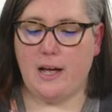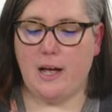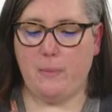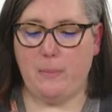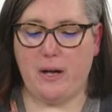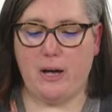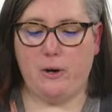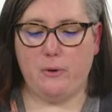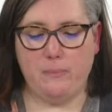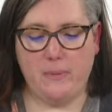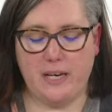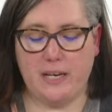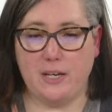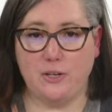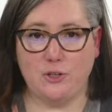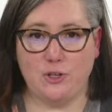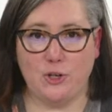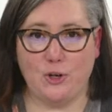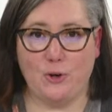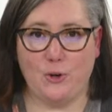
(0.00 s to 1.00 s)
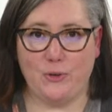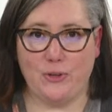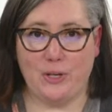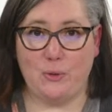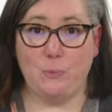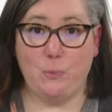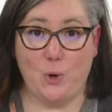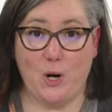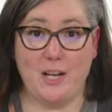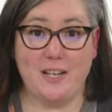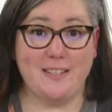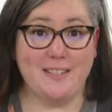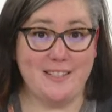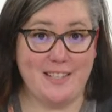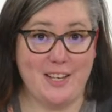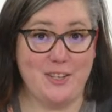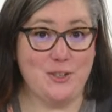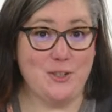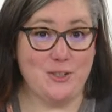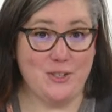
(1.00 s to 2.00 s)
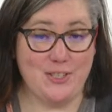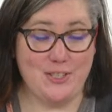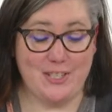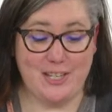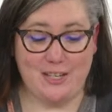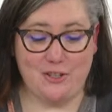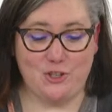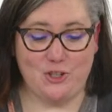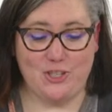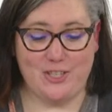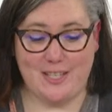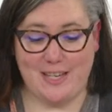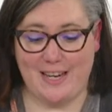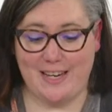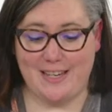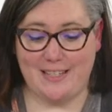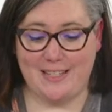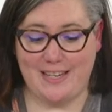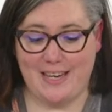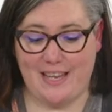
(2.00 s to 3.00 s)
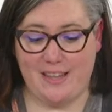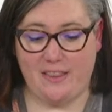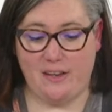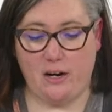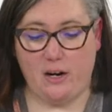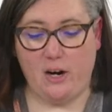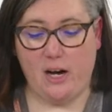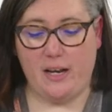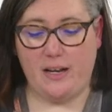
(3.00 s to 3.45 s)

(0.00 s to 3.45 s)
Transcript: about making sure only one center stitch stays in there.